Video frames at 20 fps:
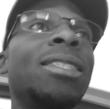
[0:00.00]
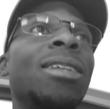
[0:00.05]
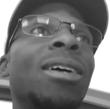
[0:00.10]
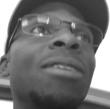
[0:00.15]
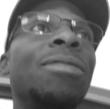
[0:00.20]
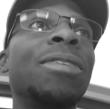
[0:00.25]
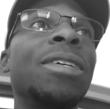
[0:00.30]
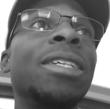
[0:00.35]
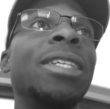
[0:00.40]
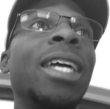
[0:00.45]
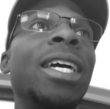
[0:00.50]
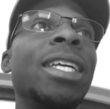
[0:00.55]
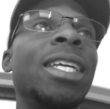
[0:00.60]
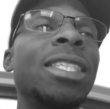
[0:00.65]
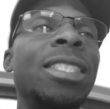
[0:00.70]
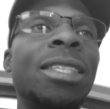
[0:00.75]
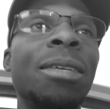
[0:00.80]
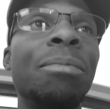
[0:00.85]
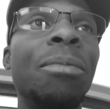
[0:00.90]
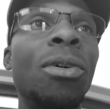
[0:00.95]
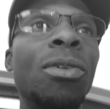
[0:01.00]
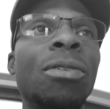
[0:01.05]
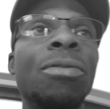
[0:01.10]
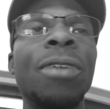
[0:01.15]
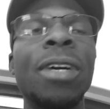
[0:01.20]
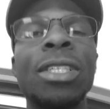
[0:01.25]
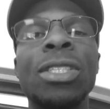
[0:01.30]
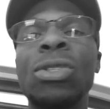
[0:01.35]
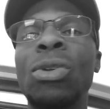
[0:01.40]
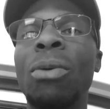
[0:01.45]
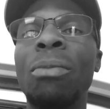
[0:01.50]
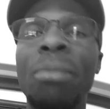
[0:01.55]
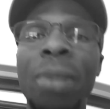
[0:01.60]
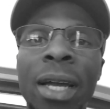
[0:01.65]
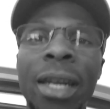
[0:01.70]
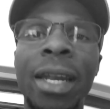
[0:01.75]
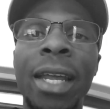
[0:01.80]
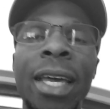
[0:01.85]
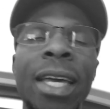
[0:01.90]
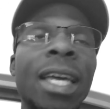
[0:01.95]
all for today. That's the Motivational
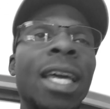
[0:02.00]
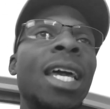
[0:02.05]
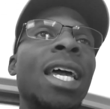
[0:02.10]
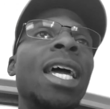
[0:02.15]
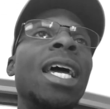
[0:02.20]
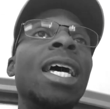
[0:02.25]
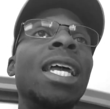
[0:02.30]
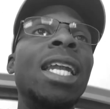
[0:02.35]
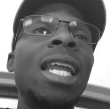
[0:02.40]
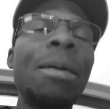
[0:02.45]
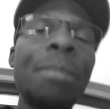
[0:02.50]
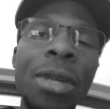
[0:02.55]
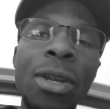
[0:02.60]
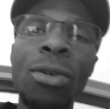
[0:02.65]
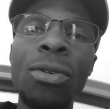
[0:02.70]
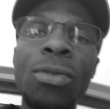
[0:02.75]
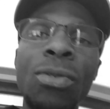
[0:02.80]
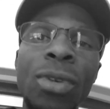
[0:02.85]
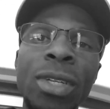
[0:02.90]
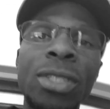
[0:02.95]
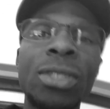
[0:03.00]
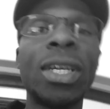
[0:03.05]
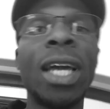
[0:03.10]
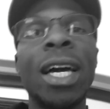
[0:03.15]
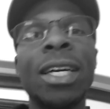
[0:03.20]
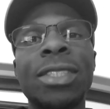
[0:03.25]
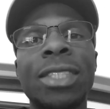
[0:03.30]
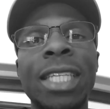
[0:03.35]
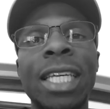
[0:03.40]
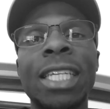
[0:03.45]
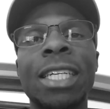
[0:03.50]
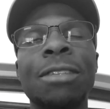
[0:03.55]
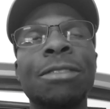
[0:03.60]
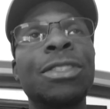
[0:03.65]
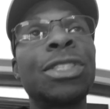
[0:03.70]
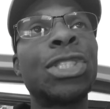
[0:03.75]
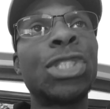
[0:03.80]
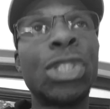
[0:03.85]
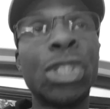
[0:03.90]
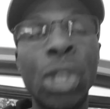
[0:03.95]
Monday. Let me know what you guys think of
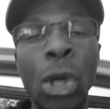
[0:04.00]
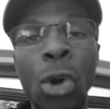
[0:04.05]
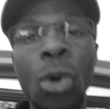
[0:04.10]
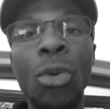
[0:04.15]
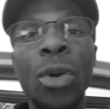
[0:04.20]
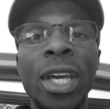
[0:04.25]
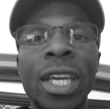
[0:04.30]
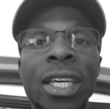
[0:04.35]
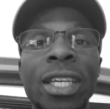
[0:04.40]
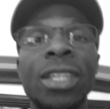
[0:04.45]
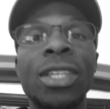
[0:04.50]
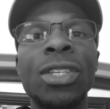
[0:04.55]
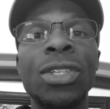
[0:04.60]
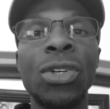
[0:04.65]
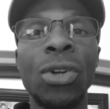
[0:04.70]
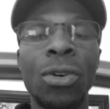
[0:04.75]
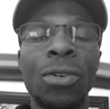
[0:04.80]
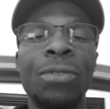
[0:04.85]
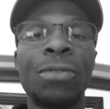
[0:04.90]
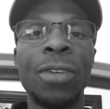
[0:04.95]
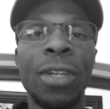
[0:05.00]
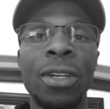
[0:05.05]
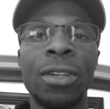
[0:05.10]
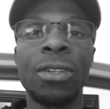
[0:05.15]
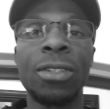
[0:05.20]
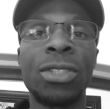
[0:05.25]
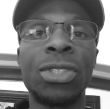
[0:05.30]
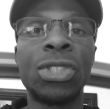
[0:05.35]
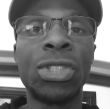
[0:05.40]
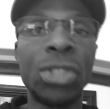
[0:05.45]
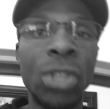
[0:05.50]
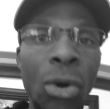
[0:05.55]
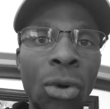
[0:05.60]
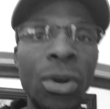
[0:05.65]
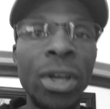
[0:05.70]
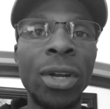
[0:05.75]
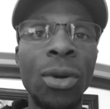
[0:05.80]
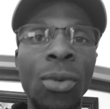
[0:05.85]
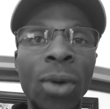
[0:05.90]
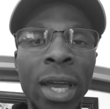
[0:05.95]
stowing your fear.
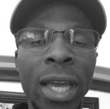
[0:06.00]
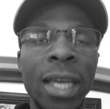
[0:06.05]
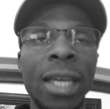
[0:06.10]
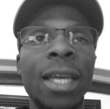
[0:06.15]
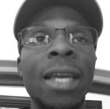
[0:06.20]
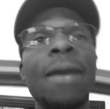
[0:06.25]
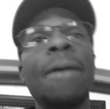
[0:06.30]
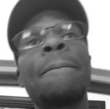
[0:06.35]
Stow it away